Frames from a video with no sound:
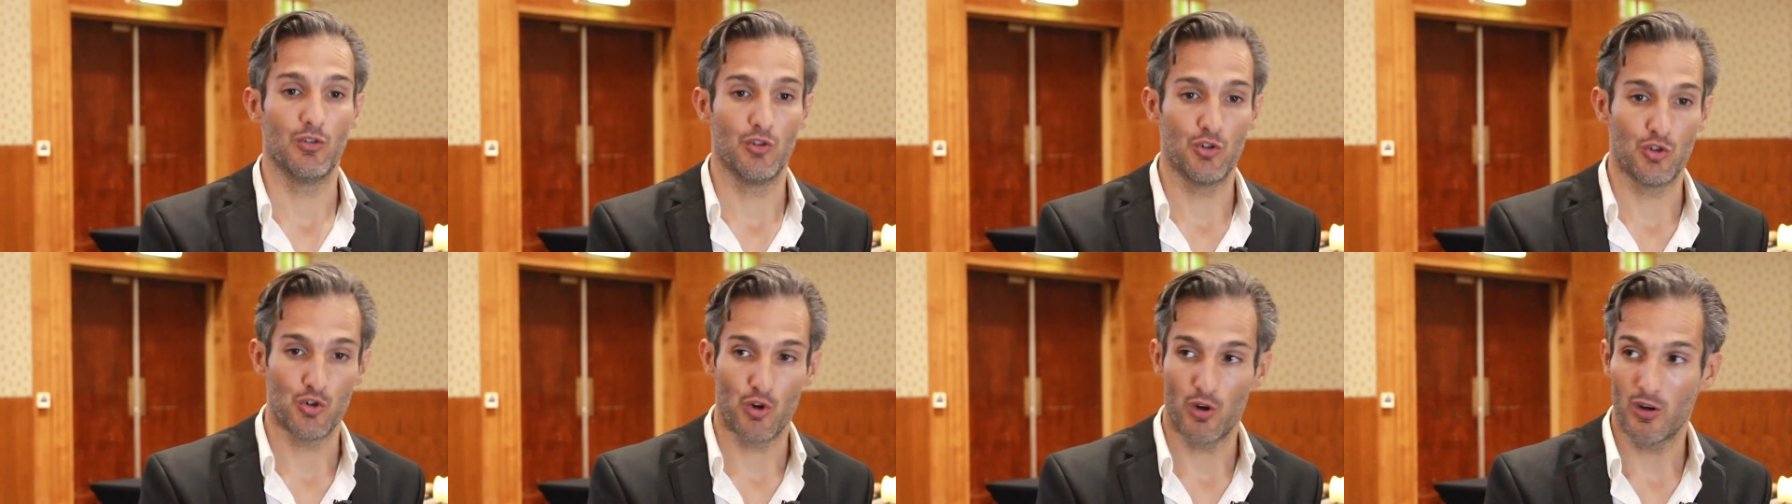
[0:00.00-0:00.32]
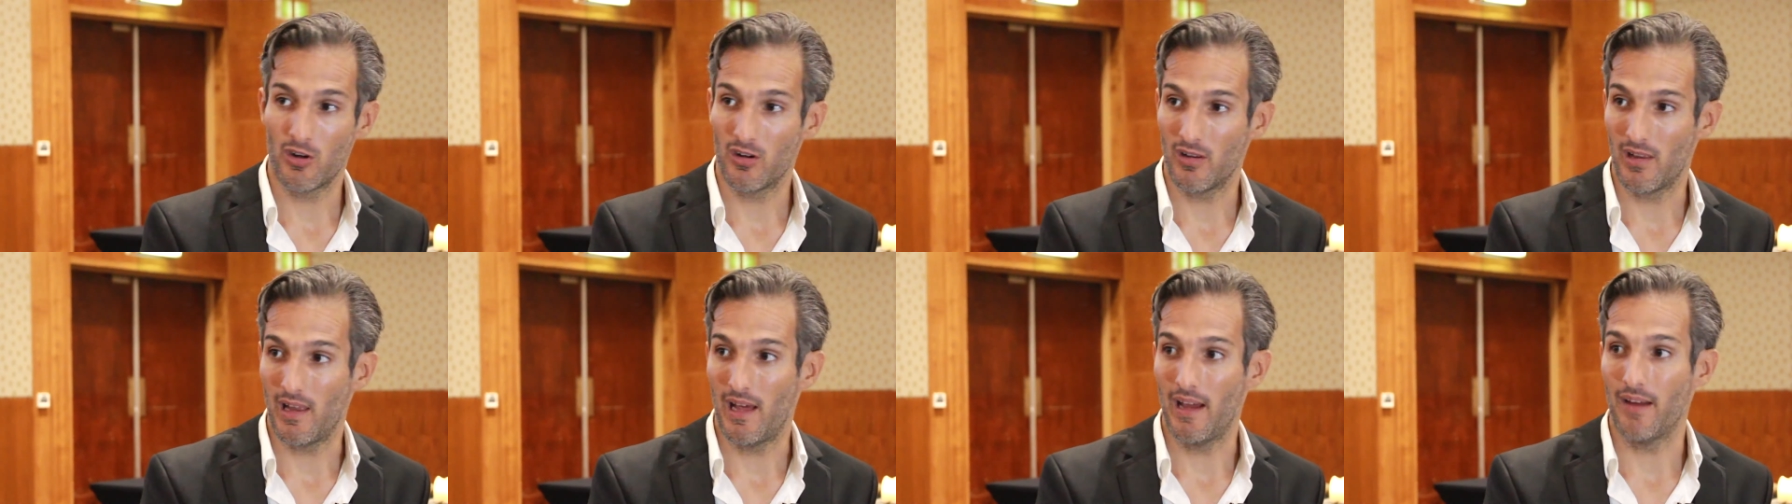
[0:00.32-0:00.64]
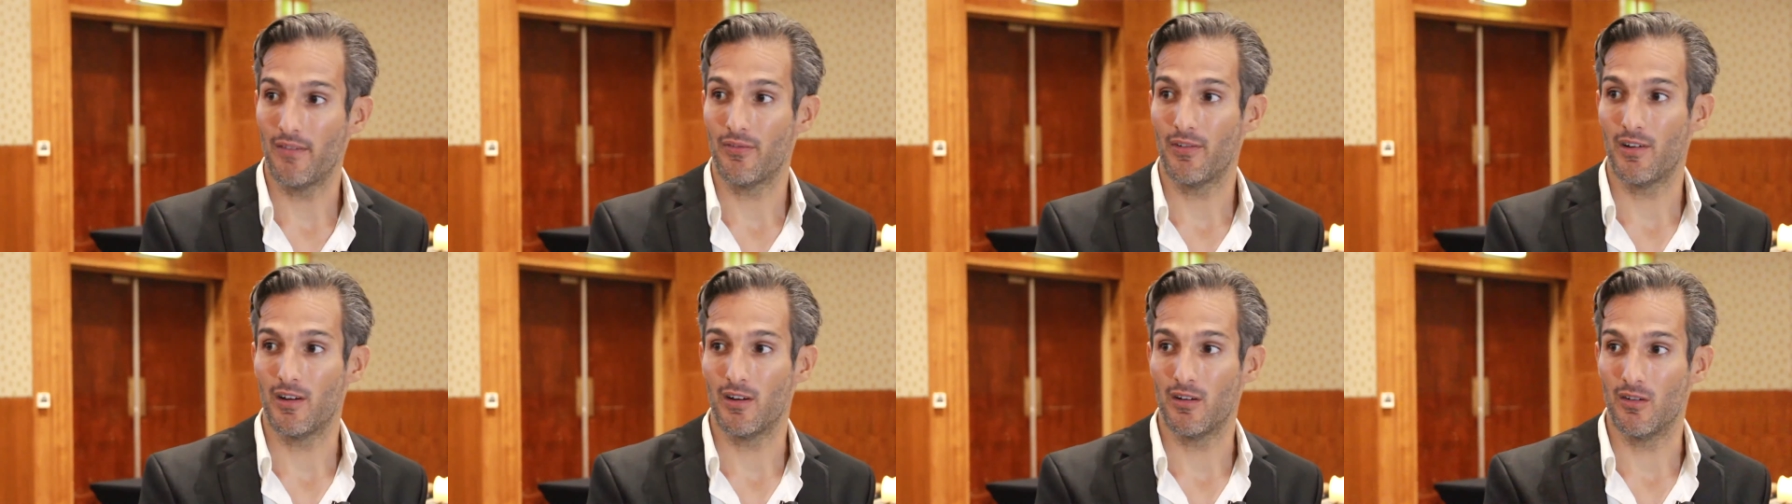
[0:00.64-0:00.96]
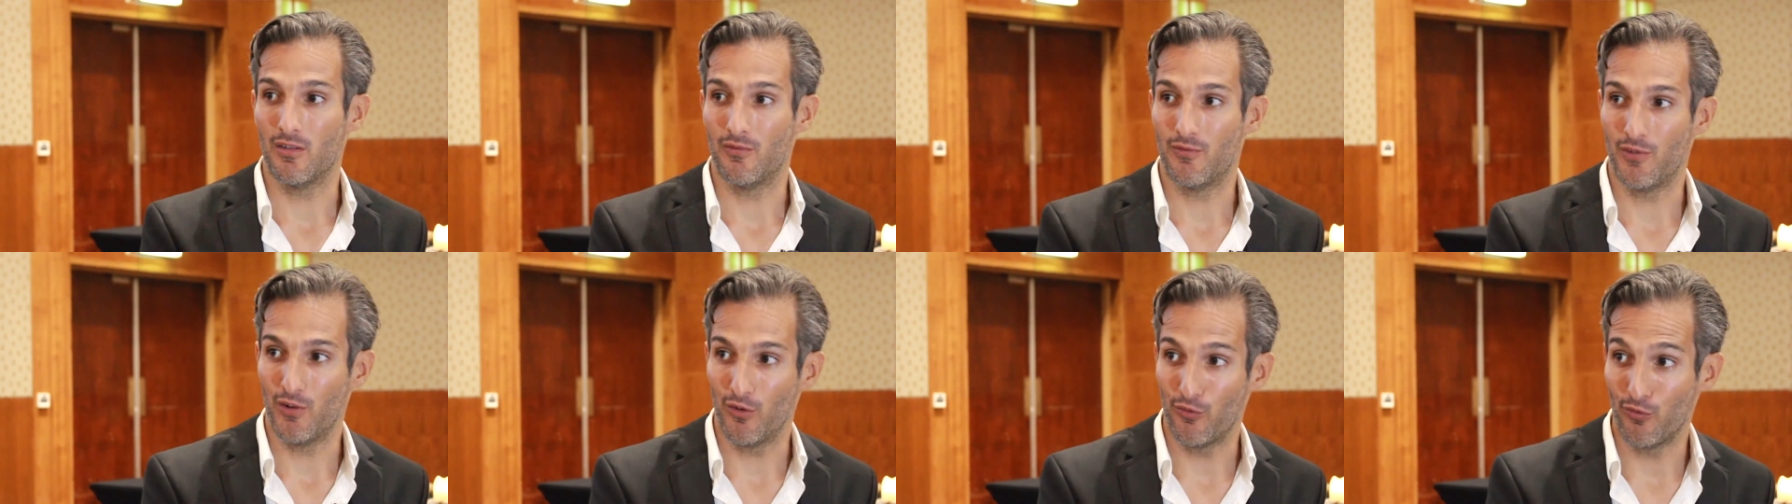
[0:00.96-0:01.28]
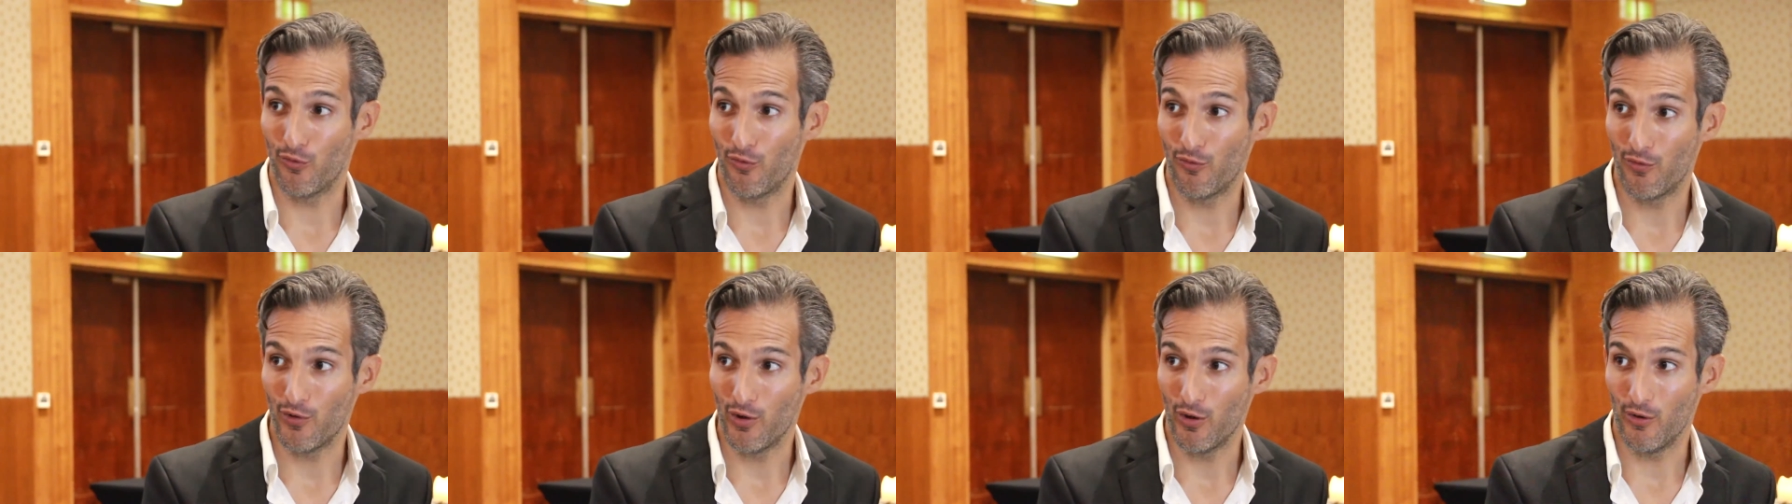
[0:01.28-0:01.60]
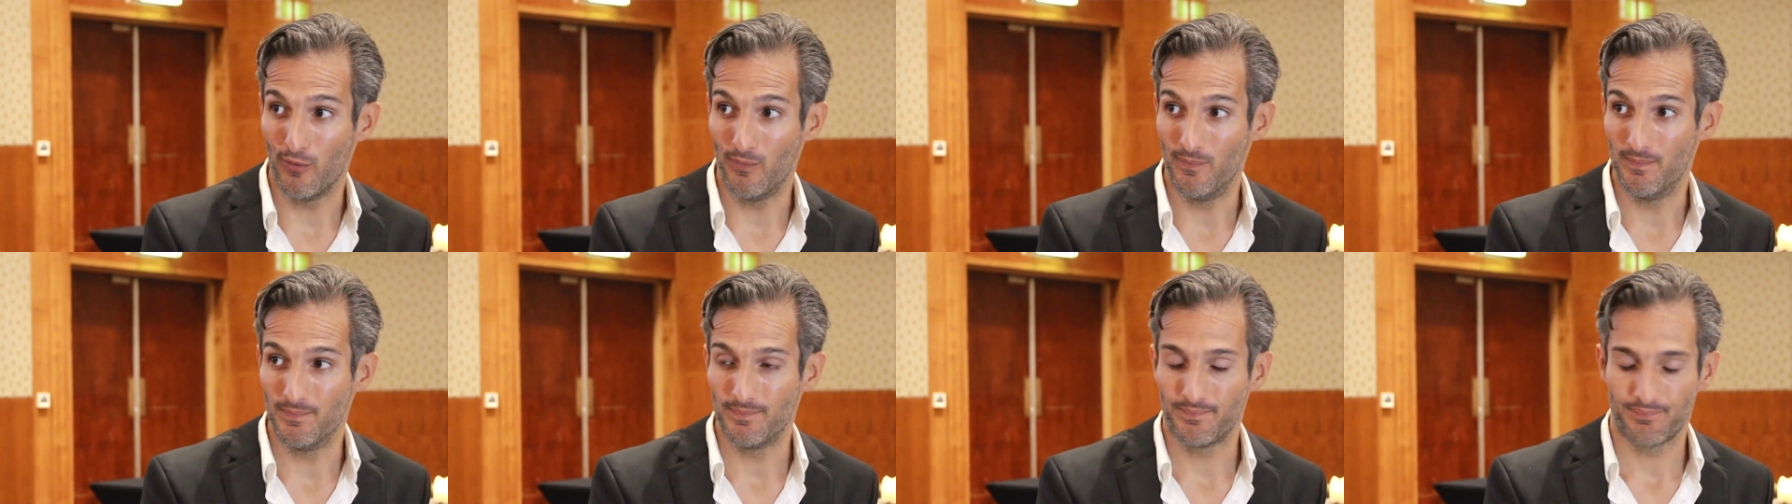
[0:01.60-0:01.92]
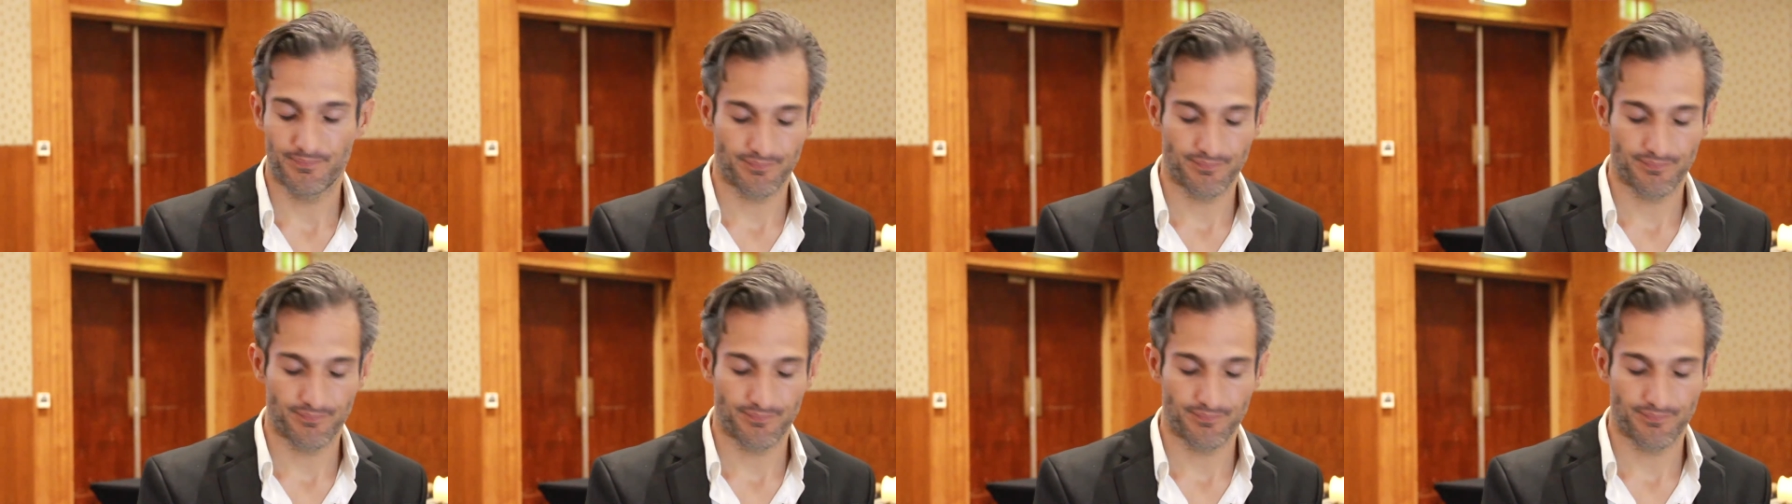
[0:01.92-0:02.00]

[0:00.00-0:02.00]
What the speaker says: enjoy your life and you feel fulfilled.